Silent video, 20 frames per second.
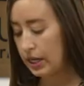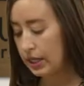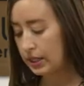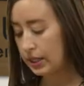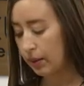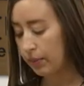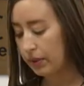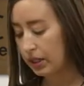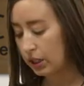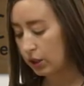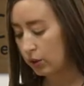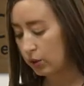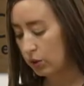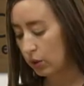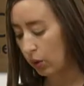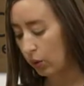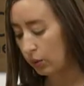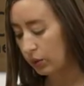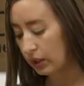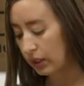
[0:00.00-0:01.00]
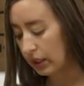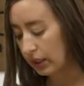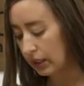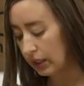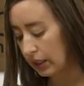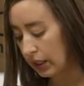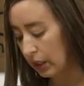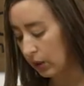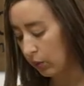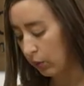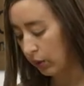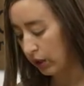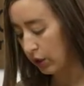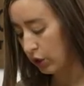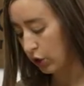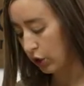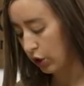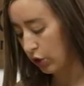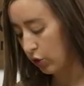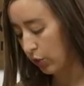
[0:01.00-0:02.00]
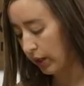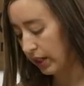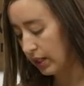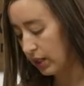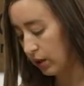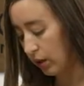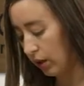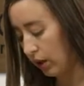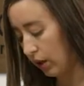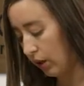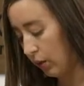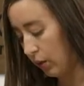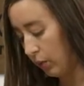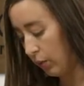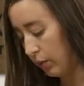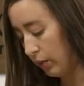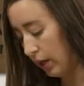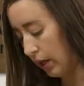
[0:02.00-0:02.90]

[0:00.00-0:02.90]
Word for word: somebody who's only cleaning once or twice a,